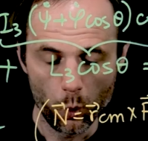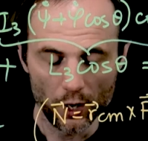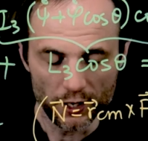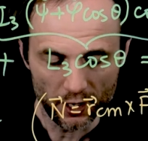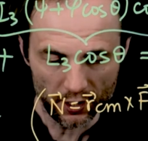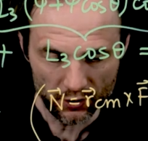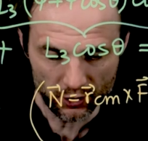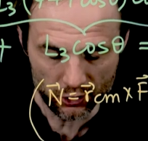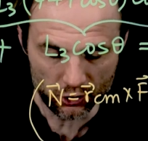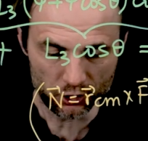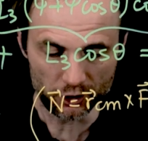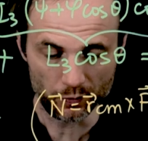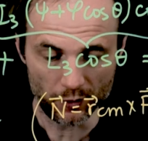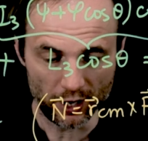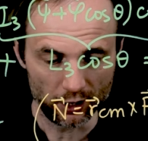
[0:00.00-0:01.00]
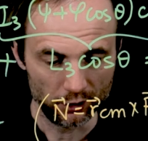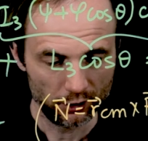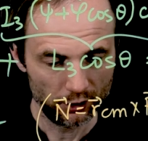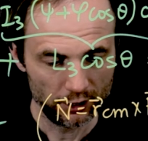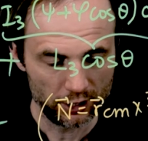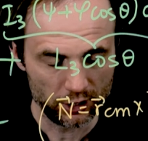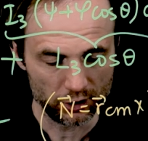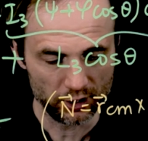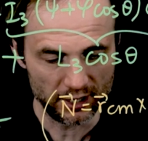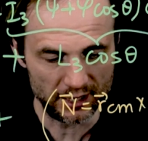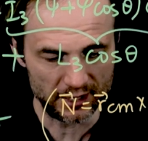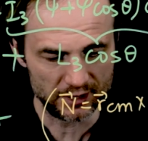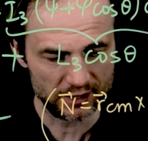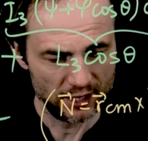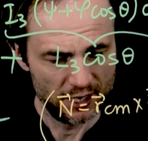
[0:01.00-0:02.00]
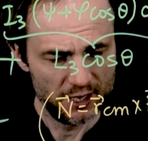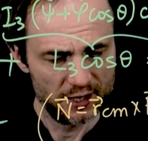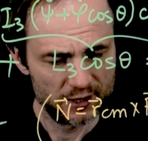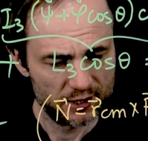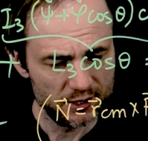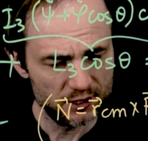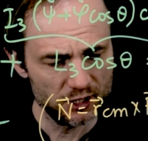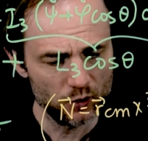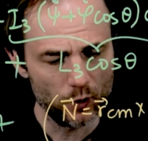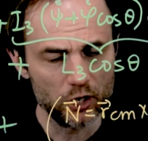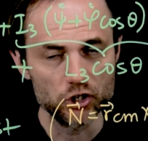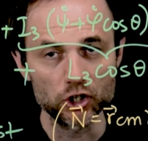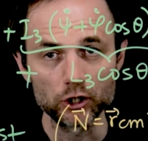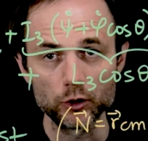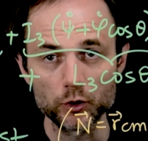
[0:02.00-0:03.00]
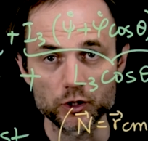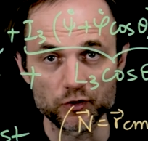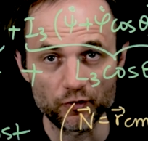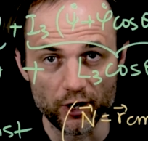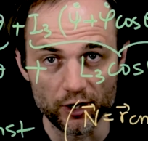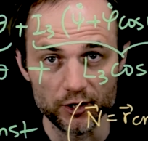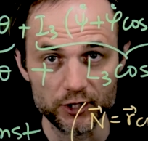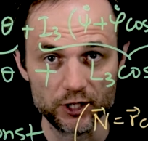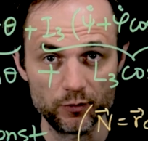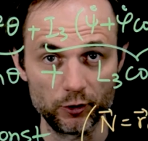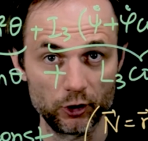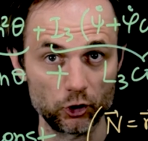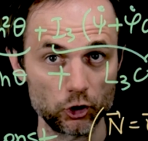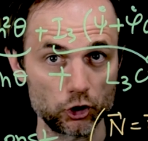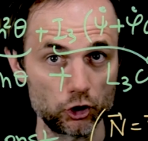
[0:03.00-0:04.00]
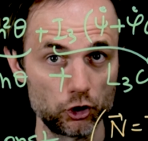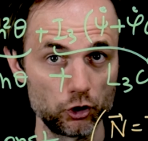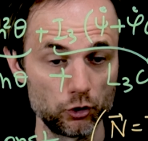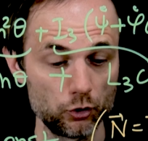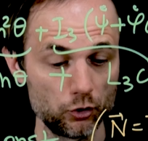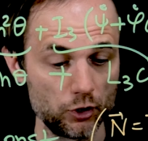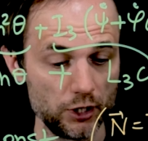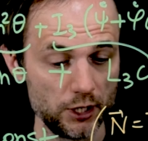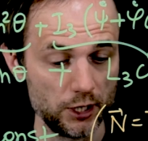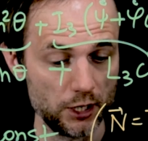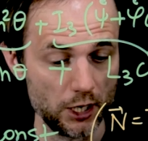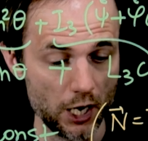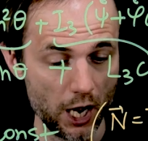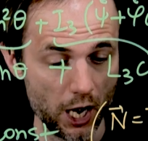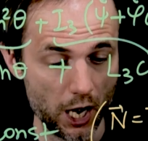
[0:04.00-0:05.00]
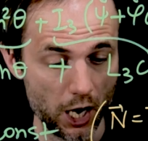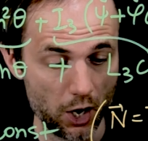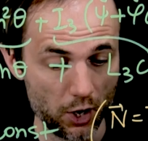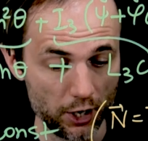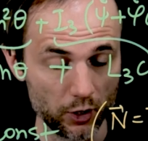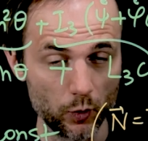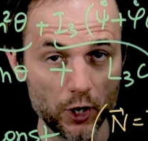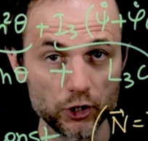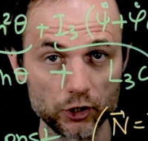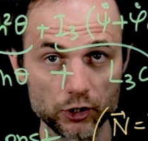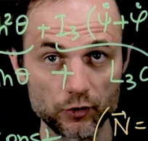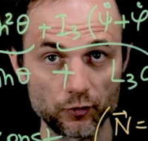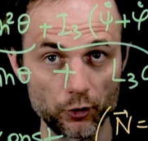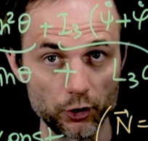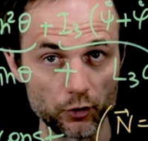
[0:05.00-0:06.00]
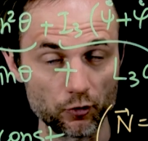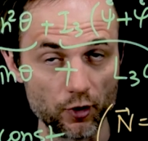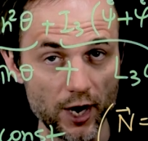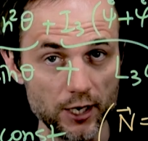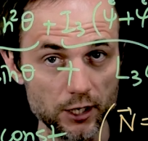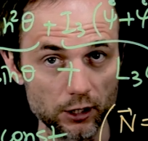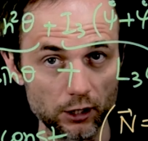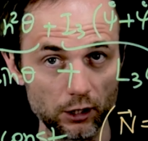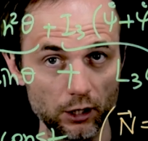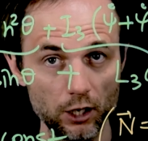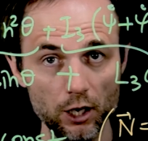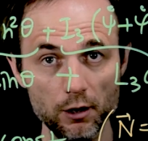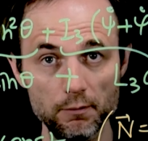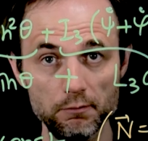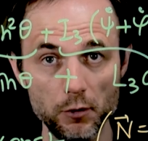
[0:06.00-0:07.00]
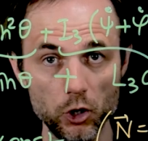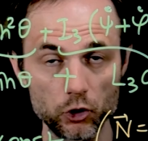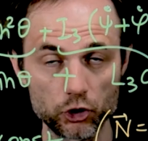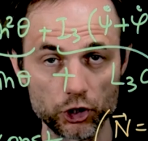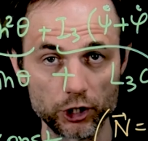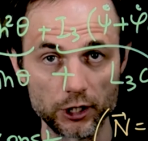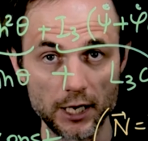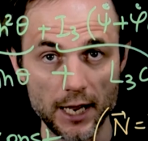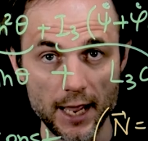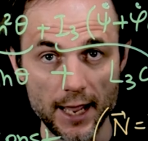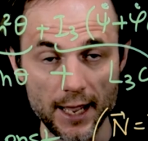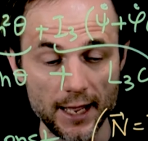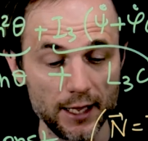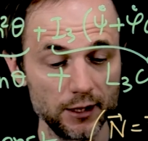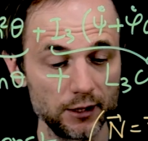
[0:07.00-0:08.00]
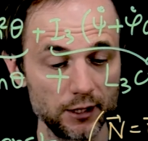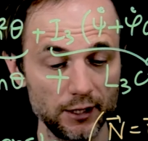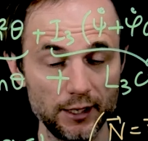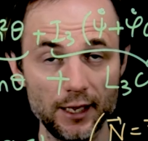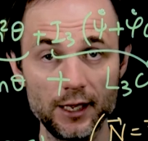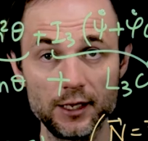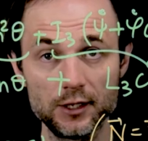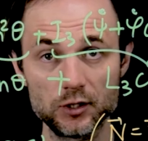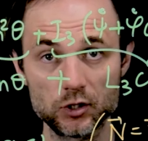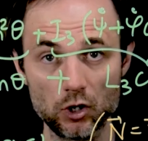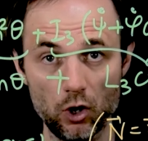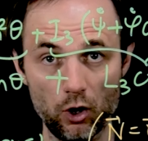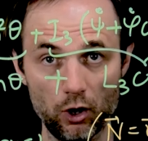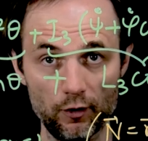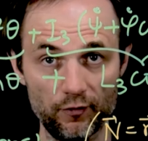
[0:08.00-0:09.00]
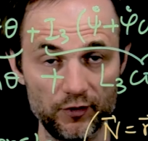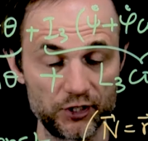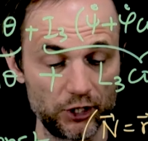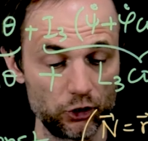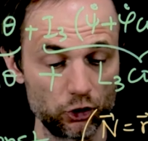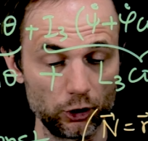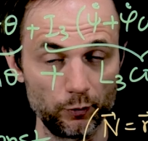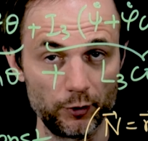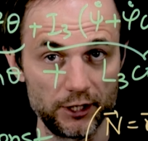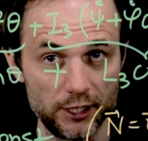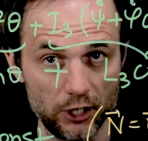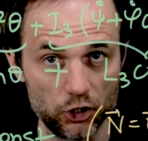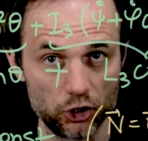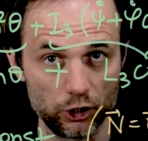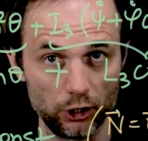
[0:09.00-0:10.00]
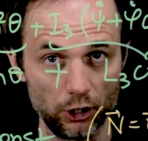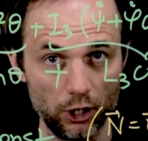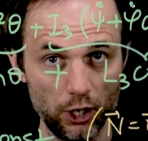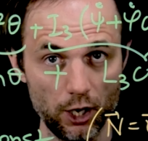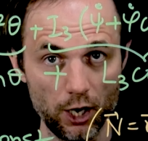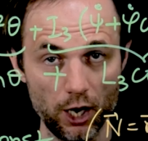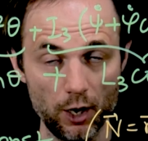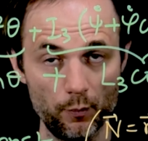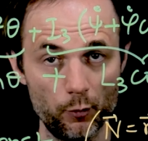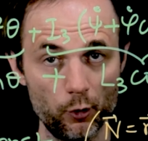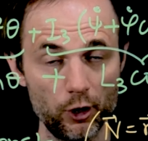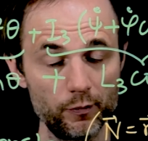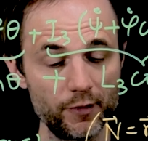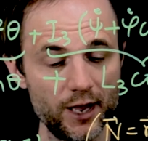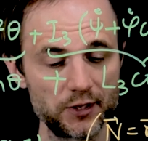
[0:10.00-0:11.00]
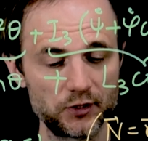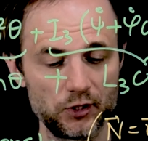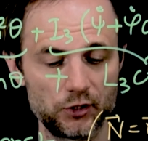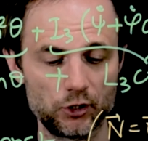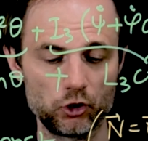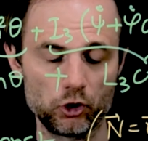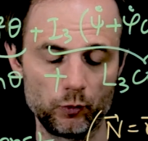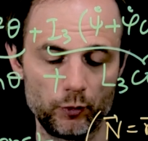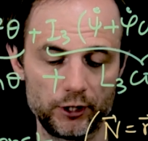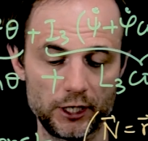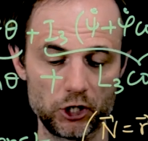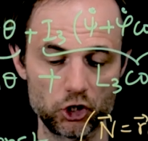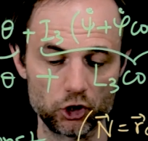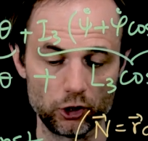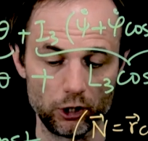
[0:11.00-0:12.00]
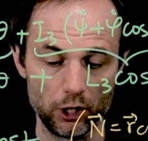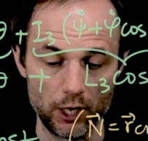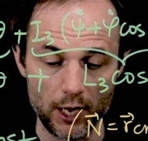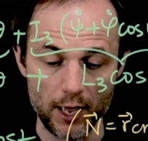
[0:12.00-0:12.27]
One other interesting parallel here is this equation looks very similar to the equations for the radial motion in the case of the central potential, point mass and central potential.